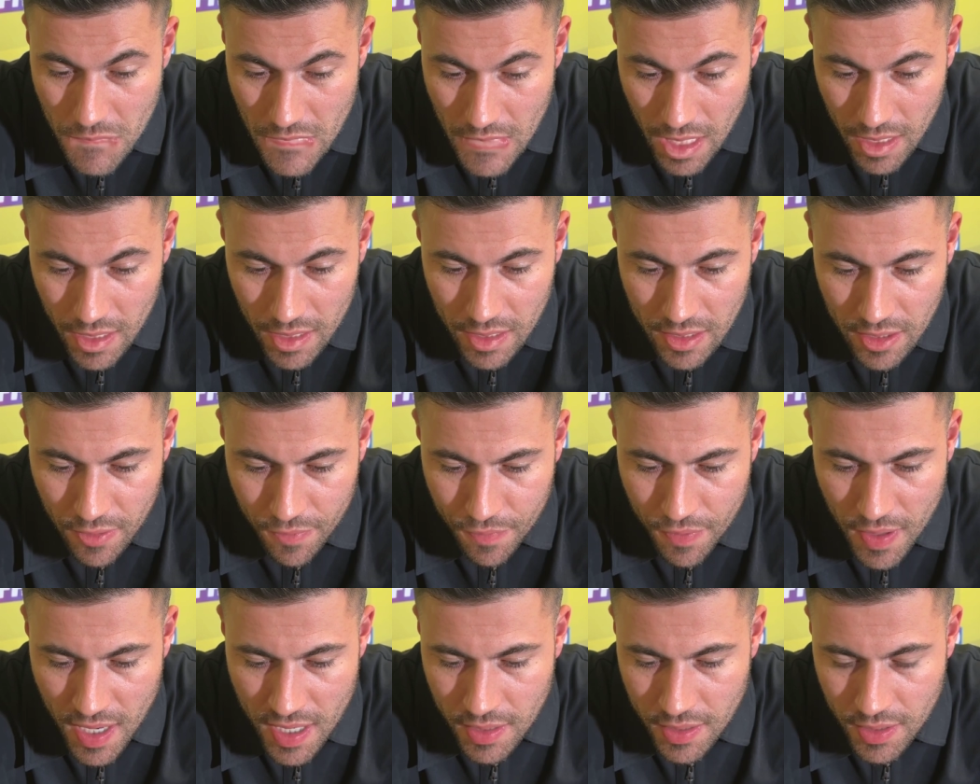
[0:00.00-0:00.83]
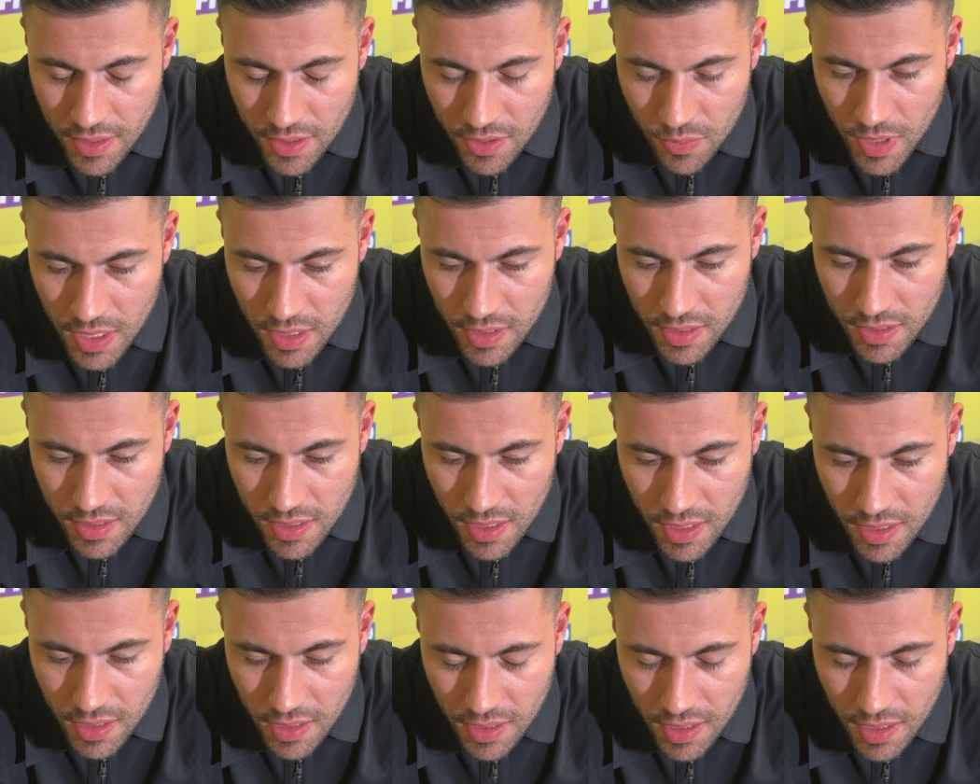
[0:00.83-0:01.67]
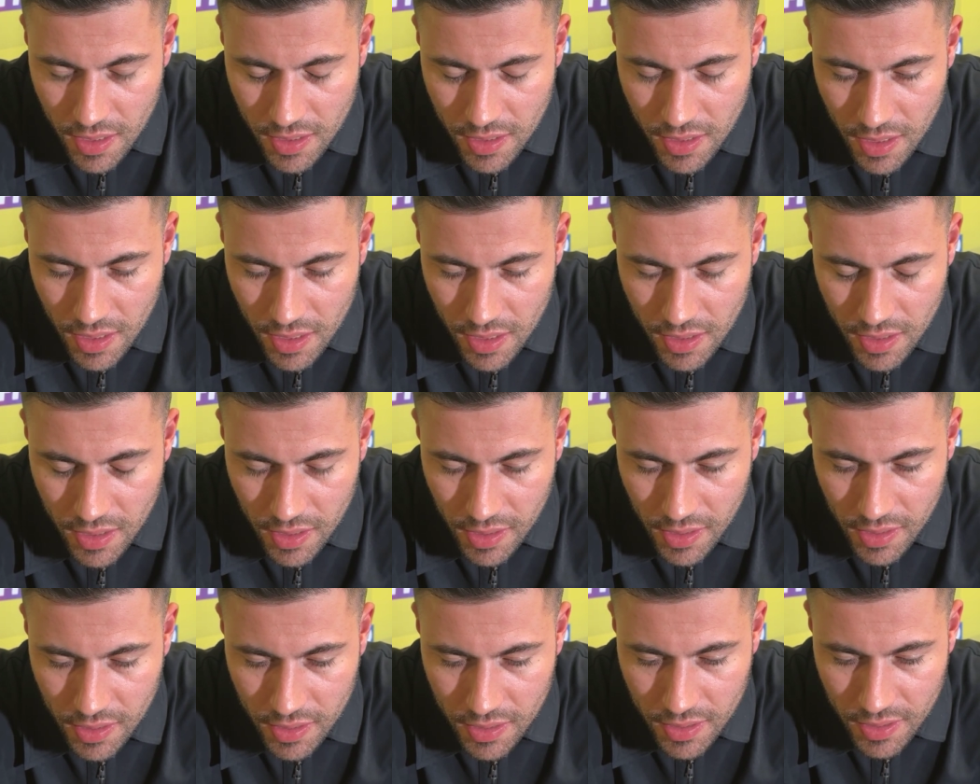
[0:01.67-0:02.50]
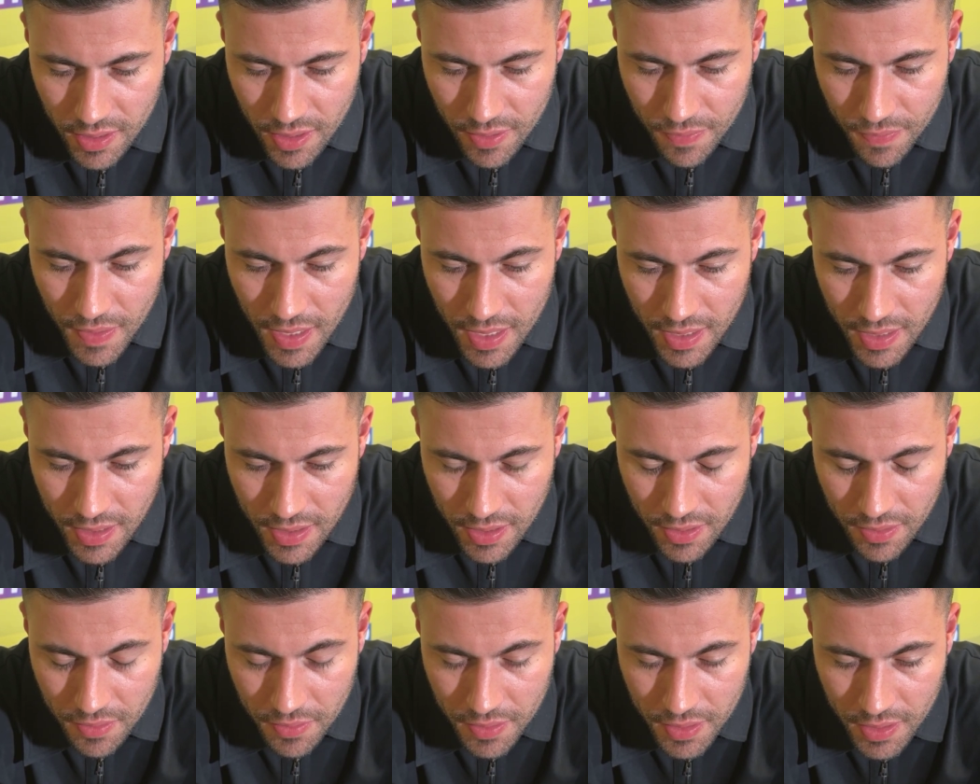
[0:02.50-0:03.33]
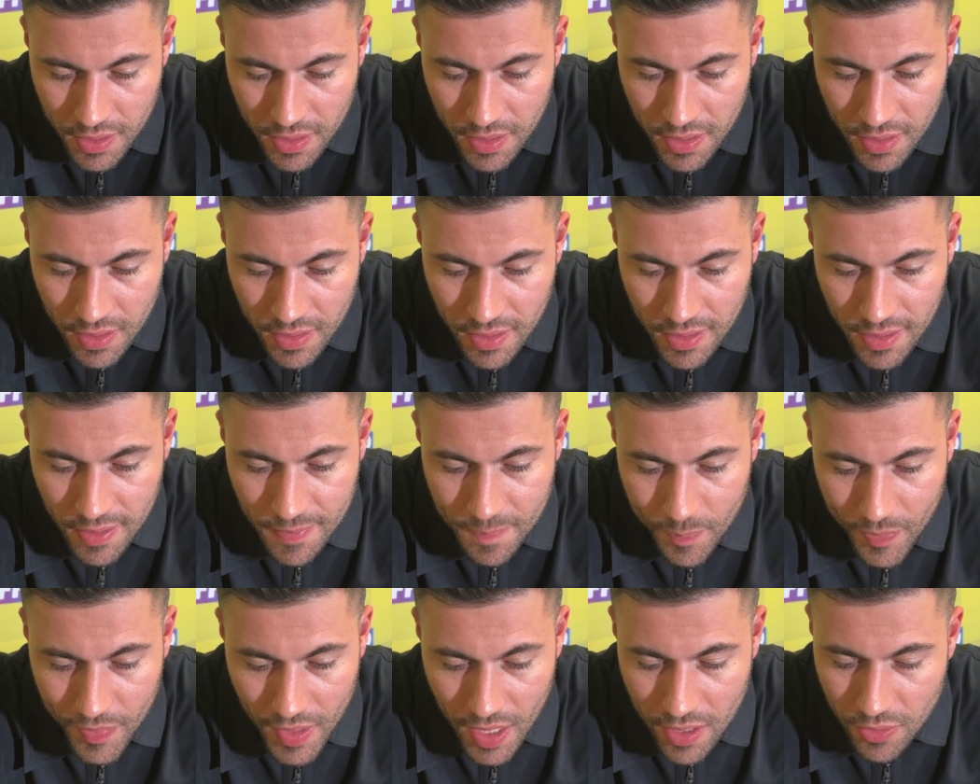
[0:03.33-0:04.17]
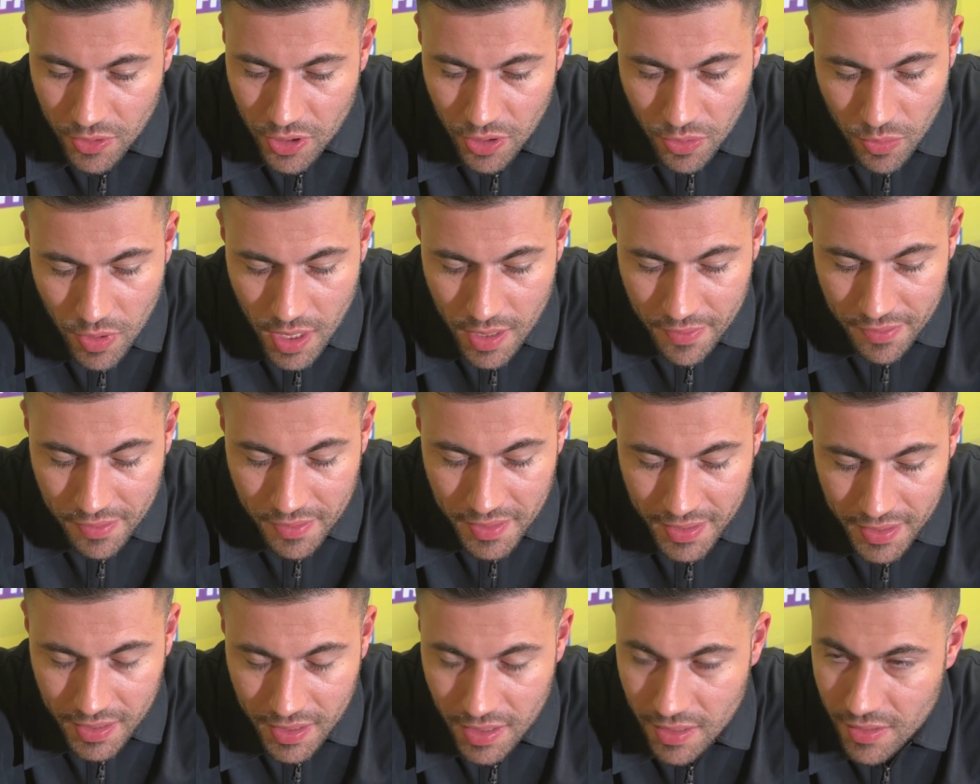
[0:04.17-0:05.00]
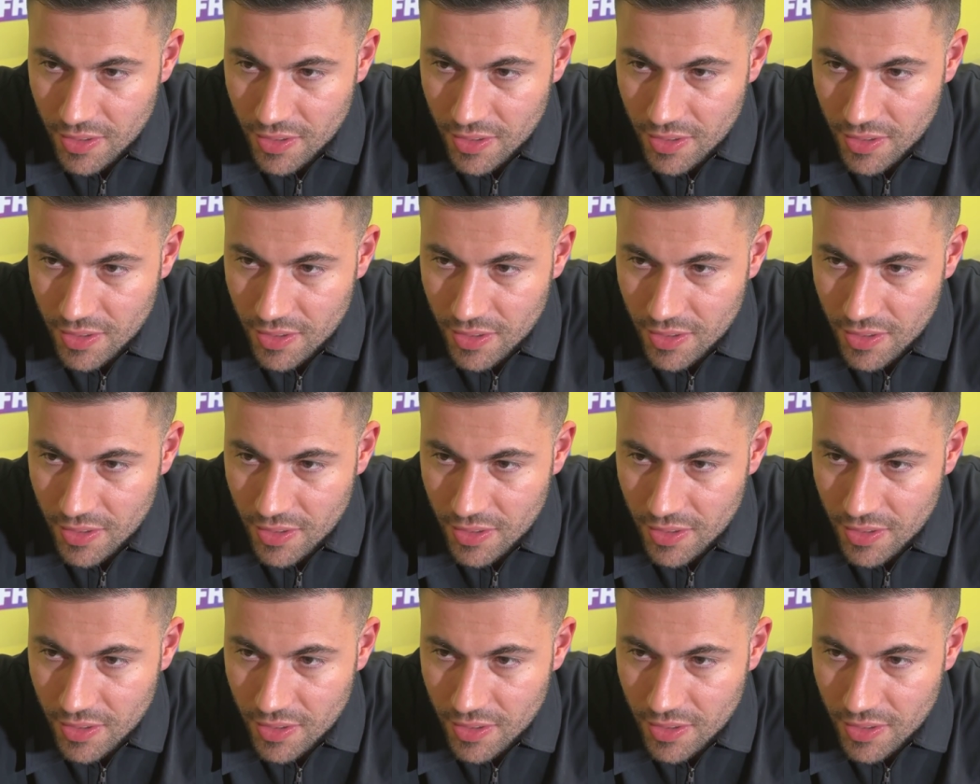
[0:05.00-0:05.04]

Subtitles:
he's a friend as well as a fighter, and I'll do whatever I can